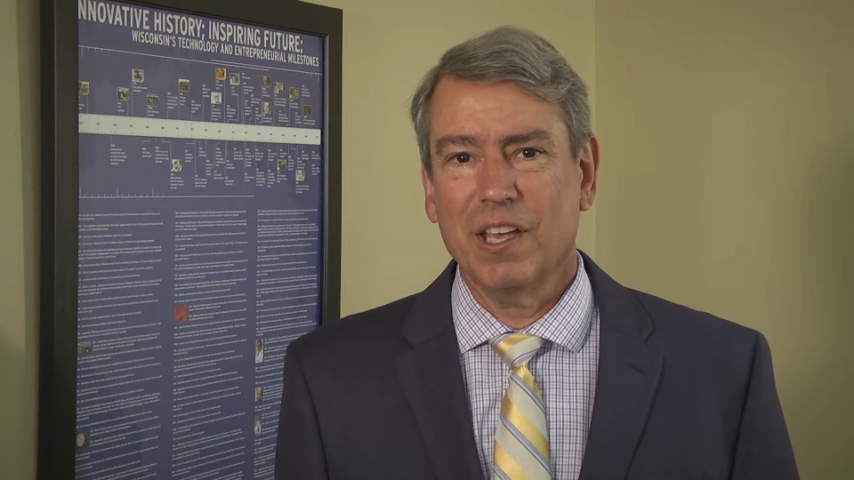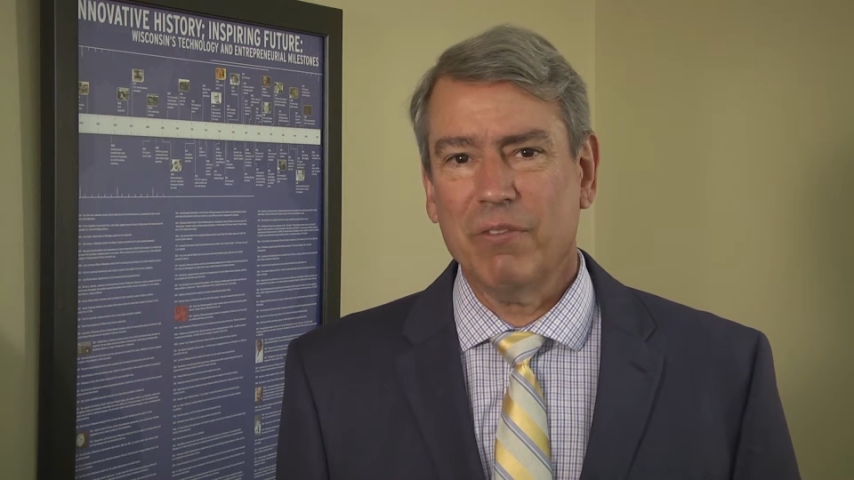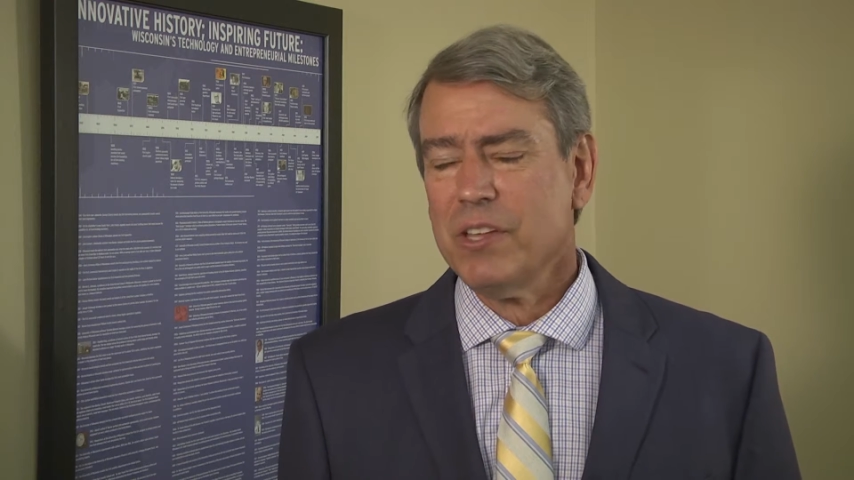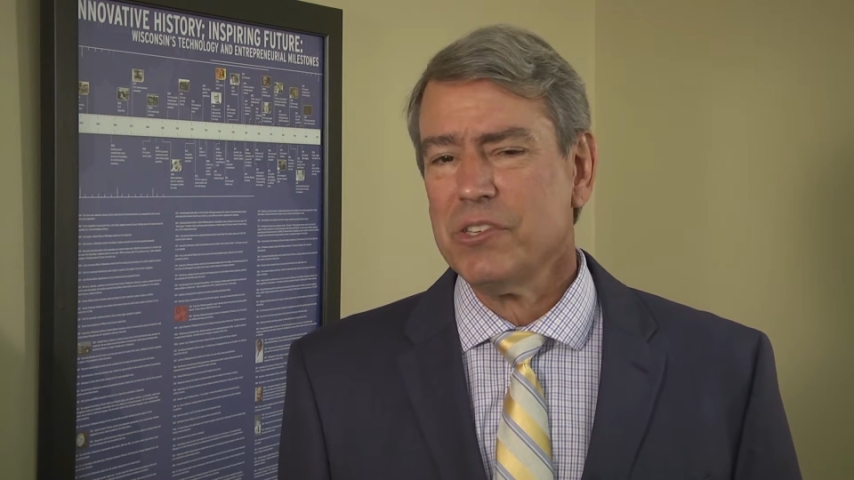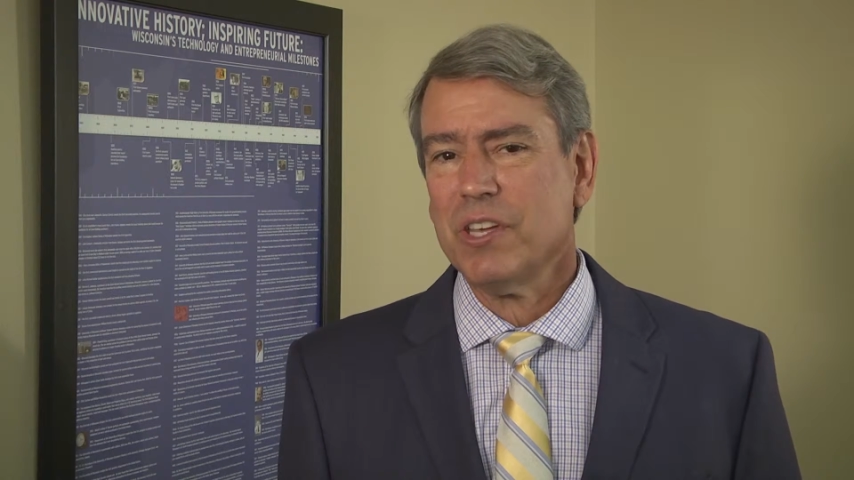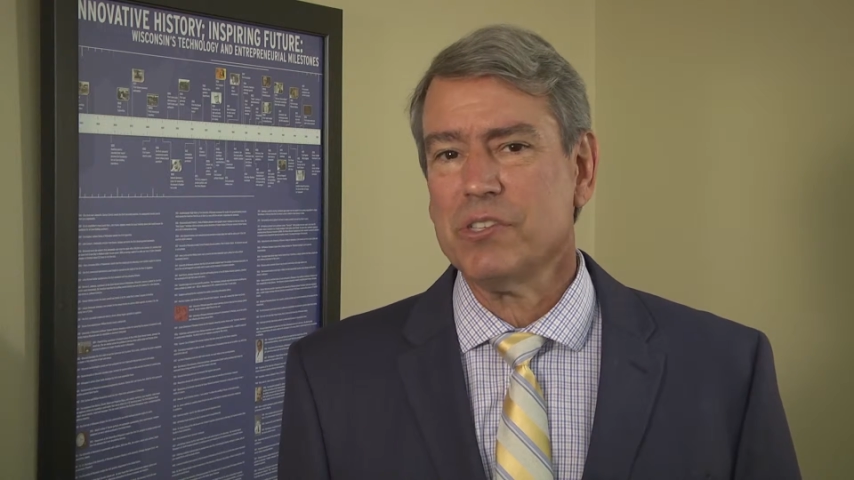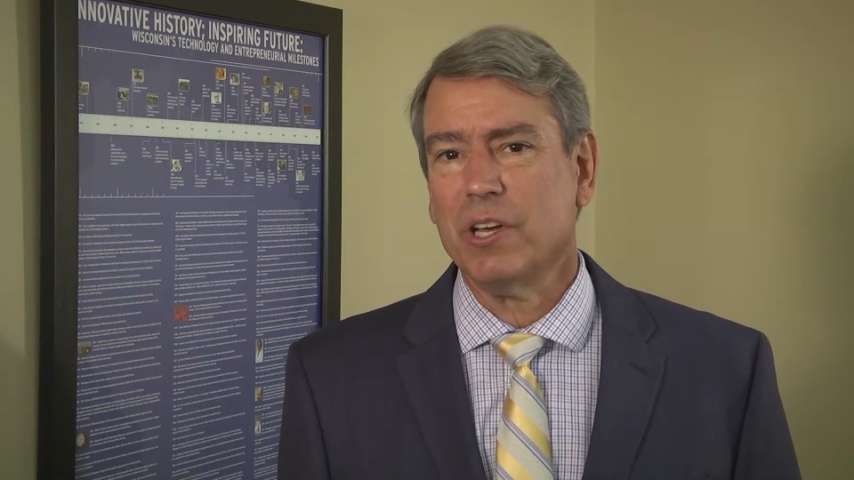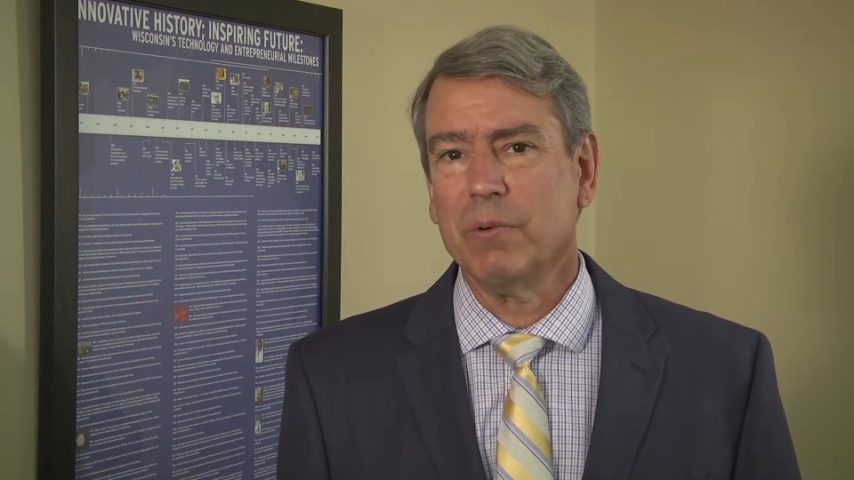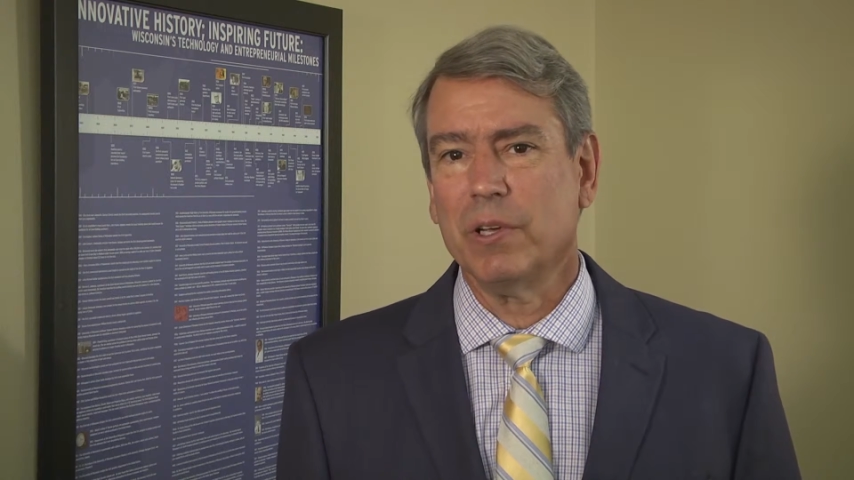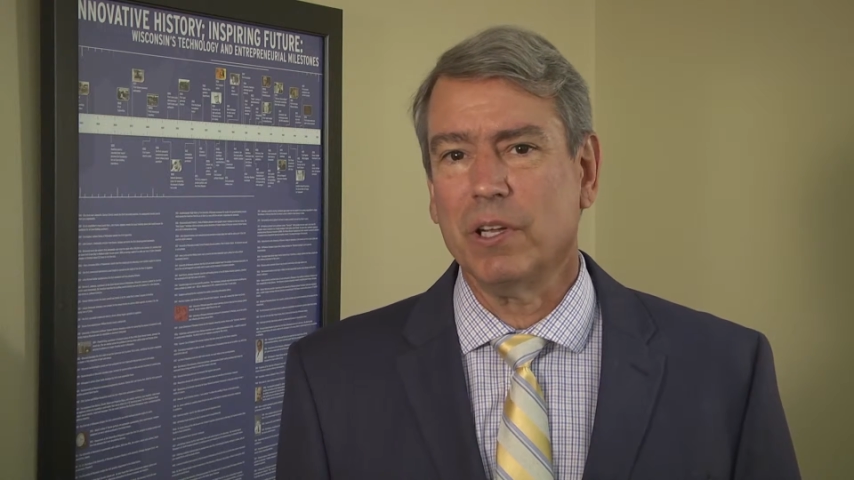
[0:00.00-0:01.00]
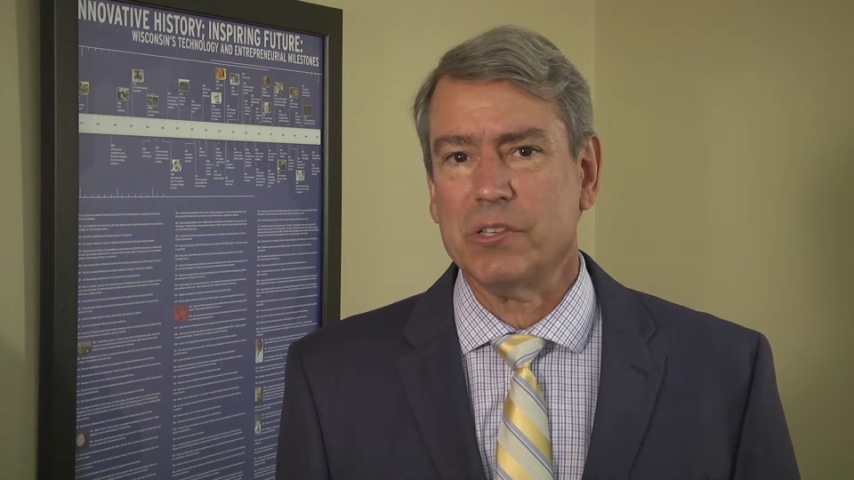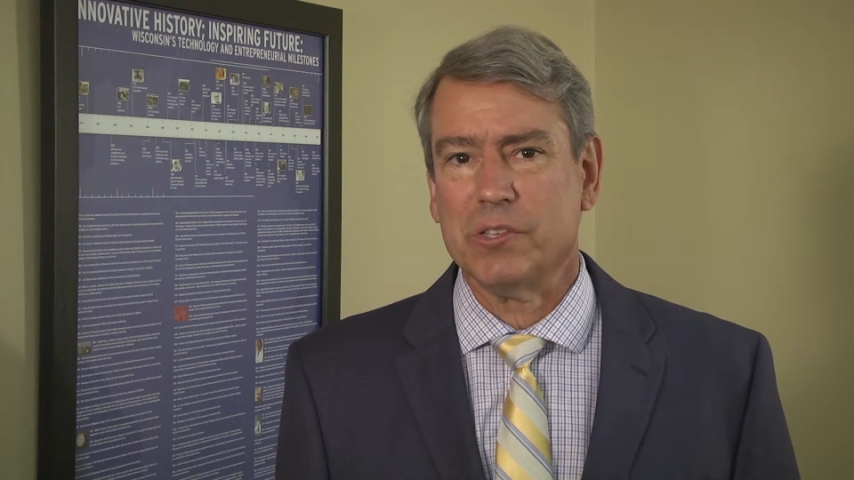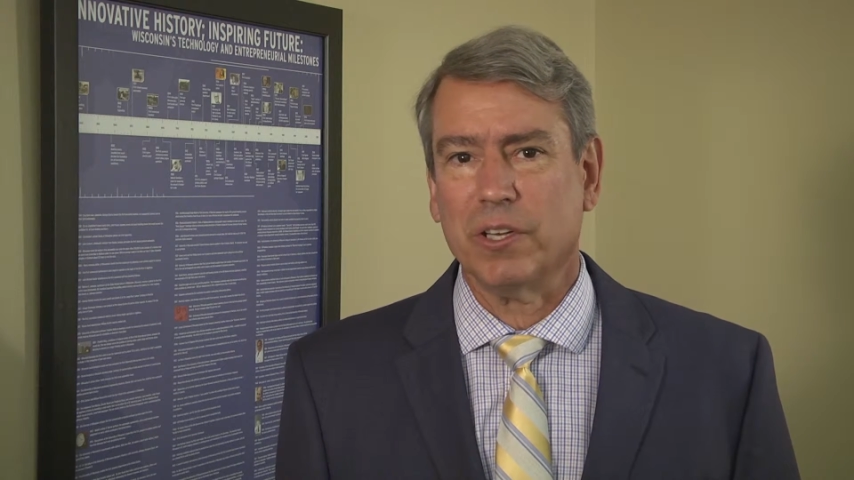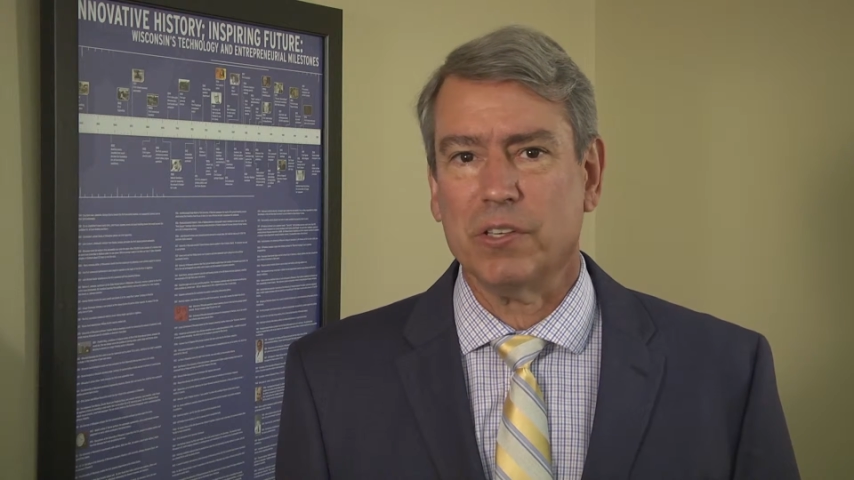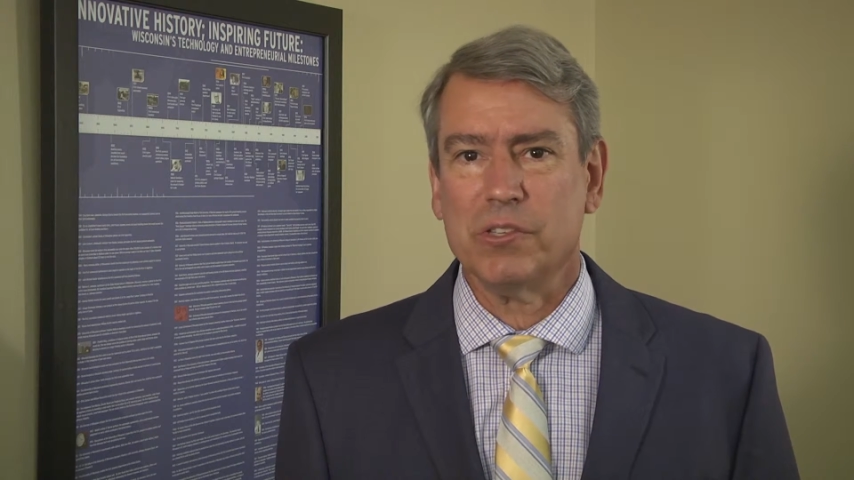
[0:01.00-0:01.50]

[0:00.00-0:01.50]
If that sounds unrealistic,